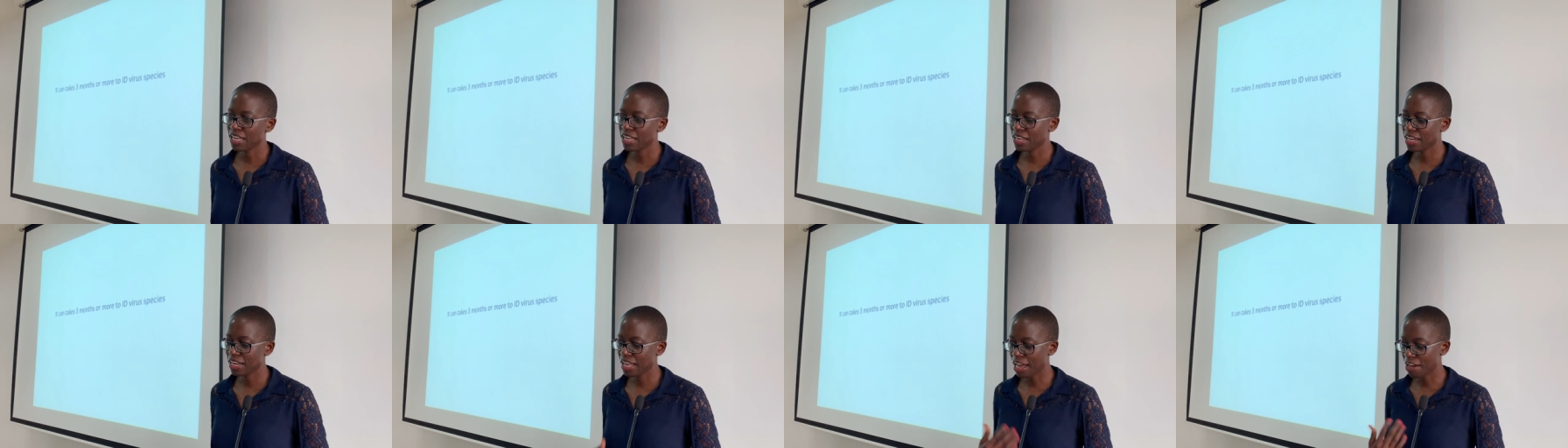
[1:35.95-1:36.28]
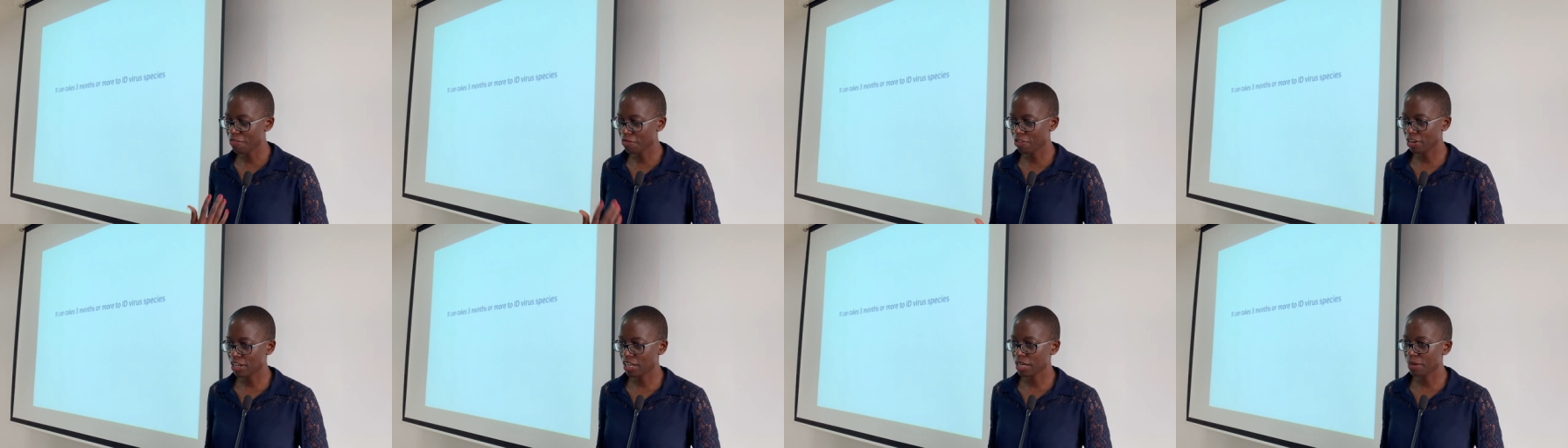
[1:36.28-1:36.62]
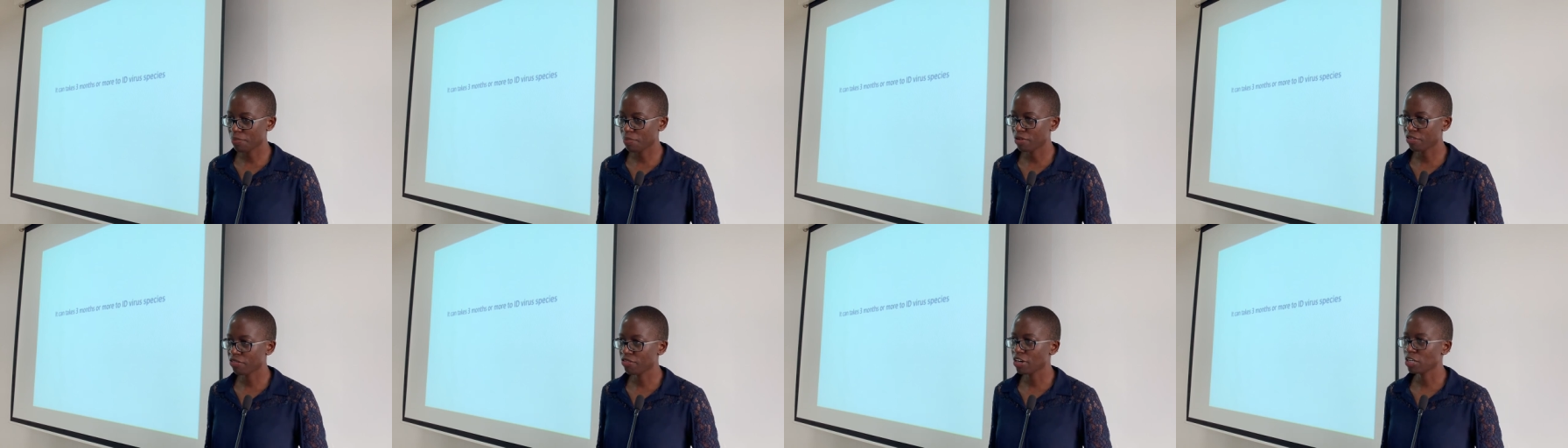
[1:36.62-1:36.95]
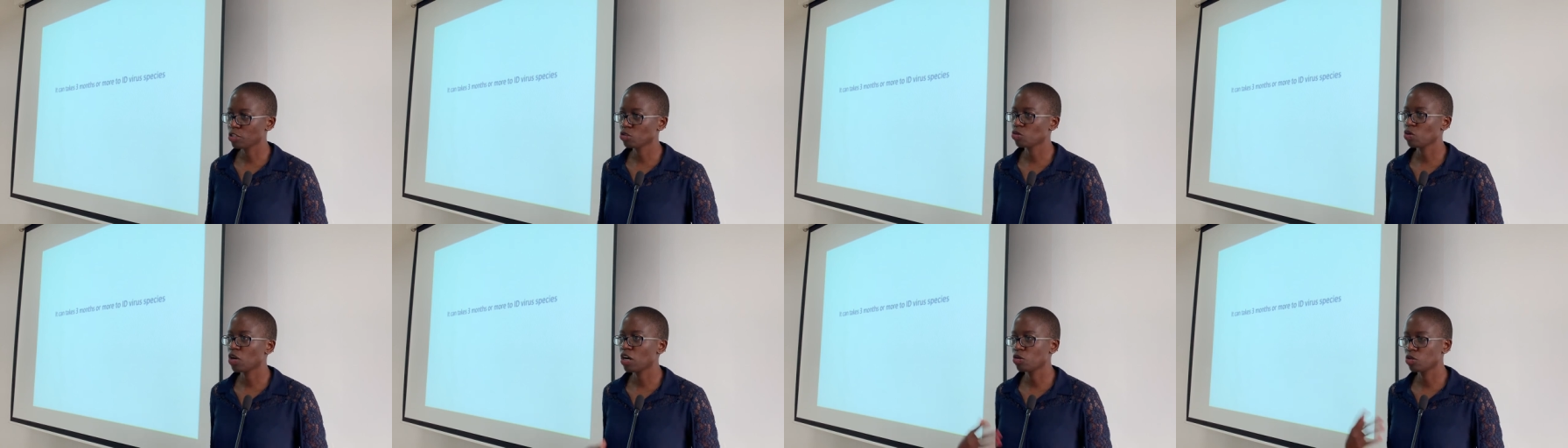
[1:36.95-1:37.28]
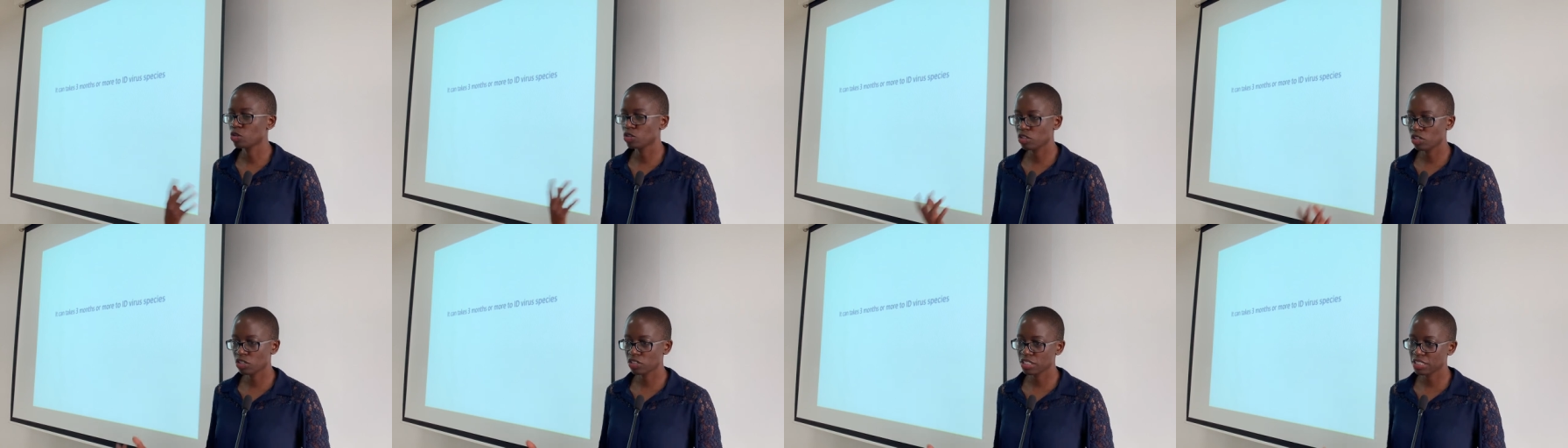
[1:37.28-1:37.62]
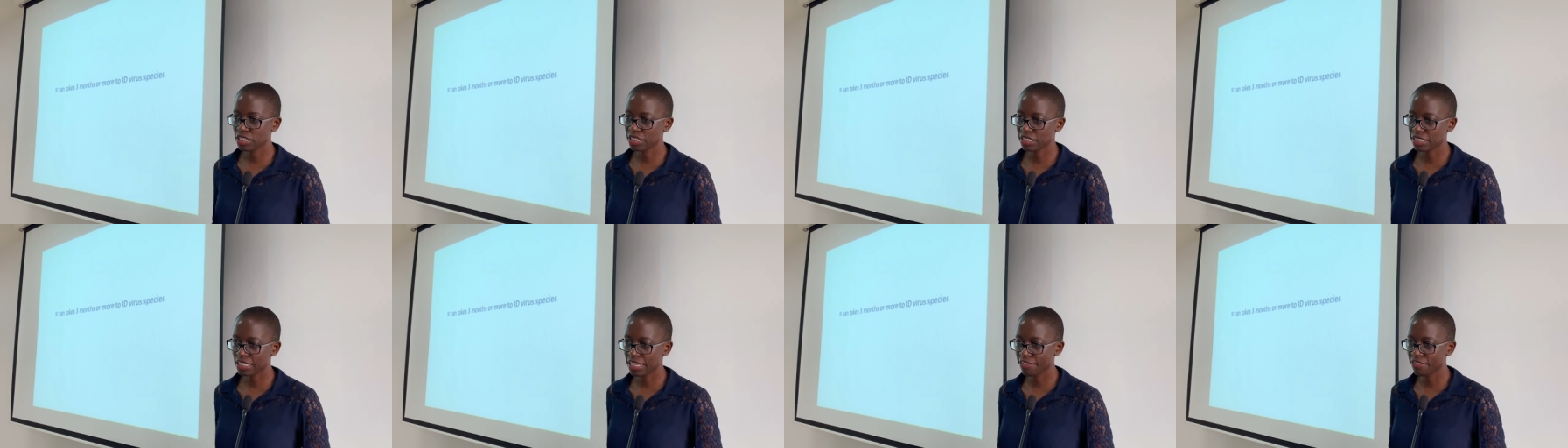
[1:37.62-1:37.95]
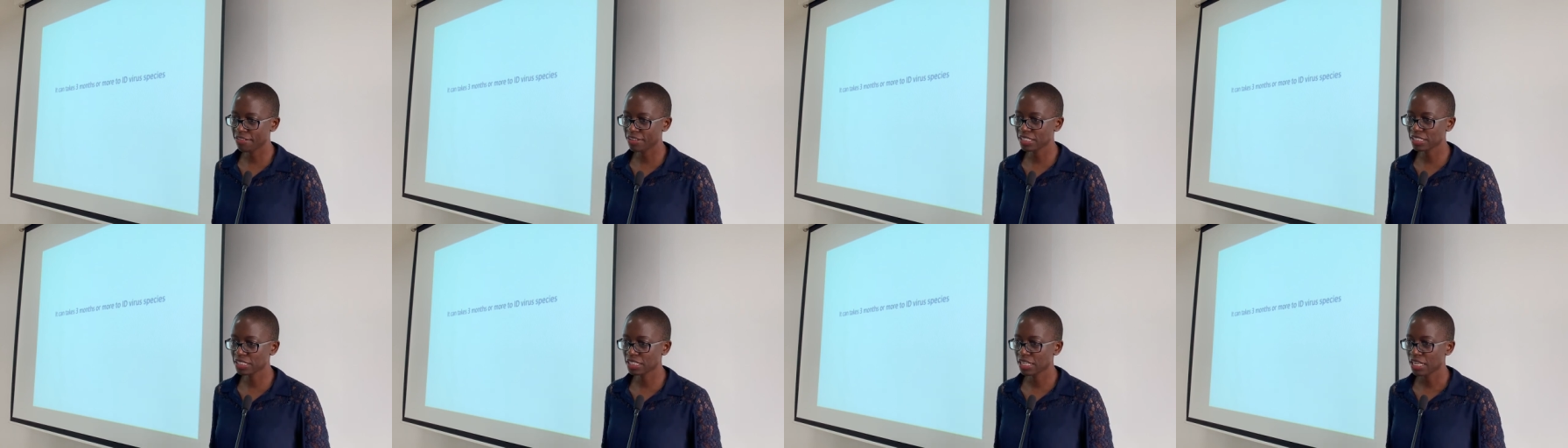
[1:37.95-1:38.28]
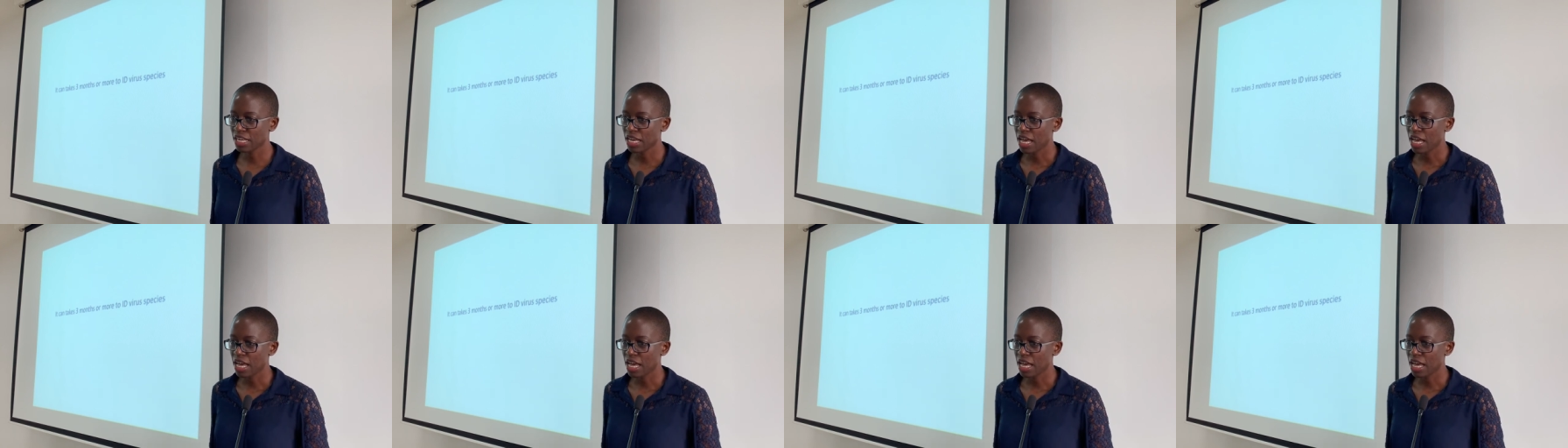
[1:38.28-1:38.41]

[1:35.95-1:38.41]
in Africa prefer to outsource this service